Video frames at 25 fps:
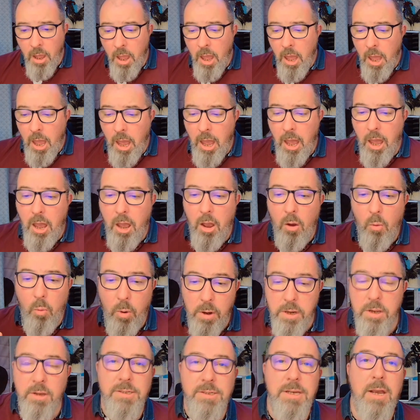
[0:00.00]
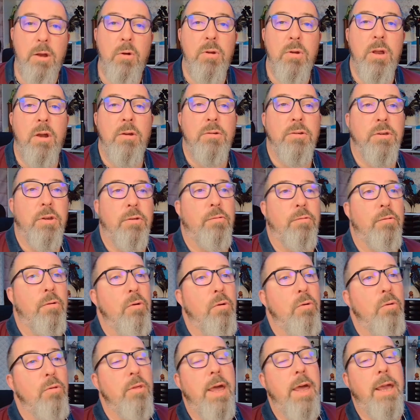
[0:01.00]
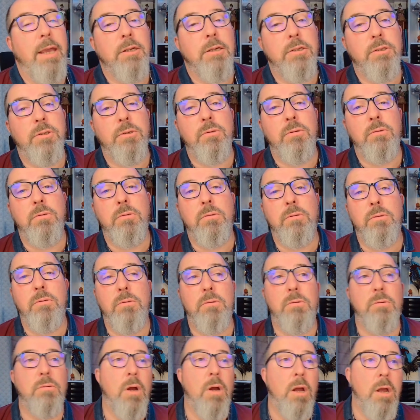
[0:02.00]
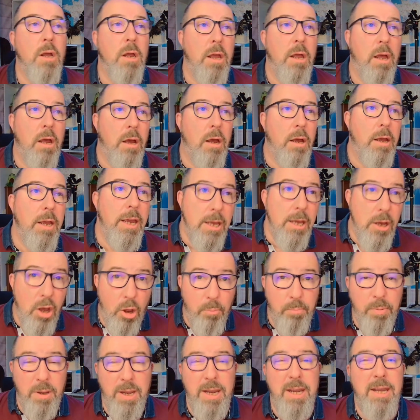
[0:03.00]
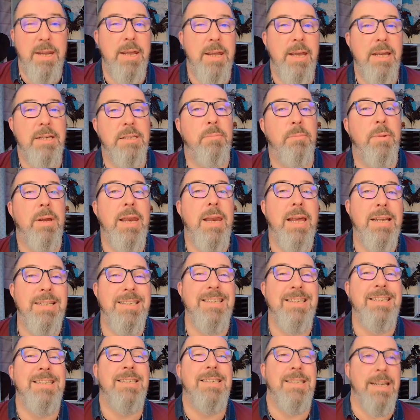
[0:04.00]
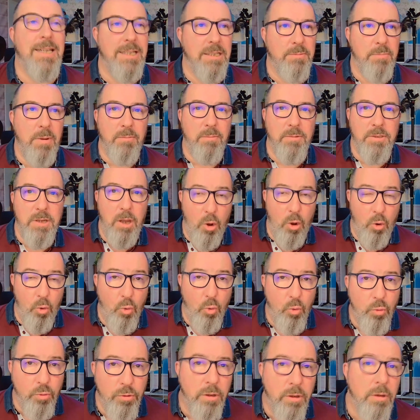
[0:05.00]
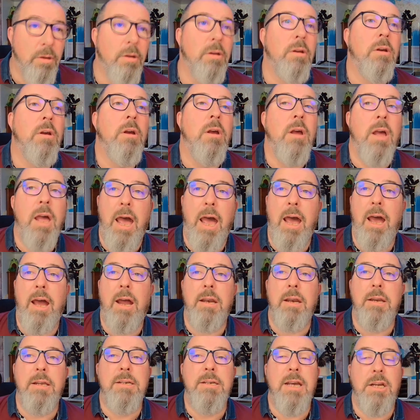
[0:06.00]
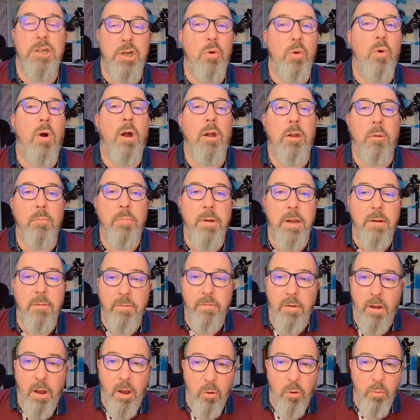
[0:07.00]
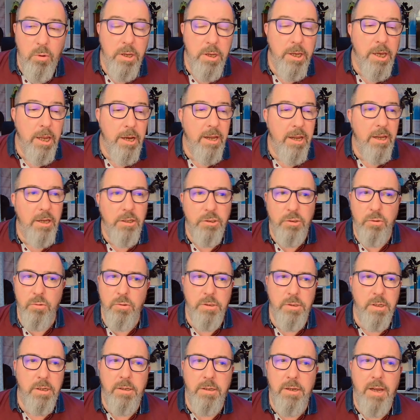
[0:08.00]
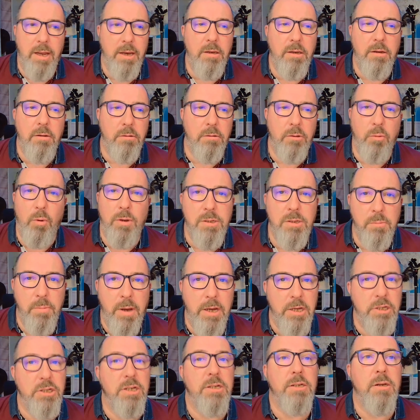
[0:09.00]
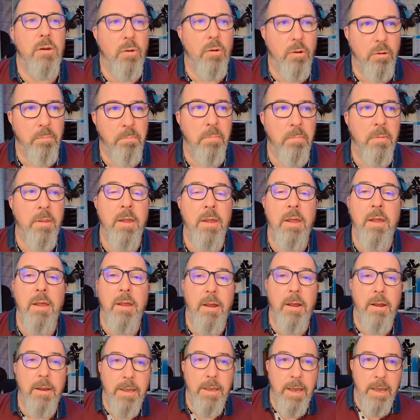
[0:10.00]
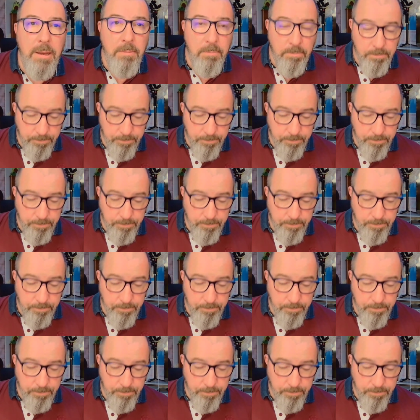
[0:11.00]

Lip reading: When your sale goes through, the actual ERP needs to be less than 6 months old, and is actually quite a complete file. When you get it, it's usually 10 to 20 pages long. Okay.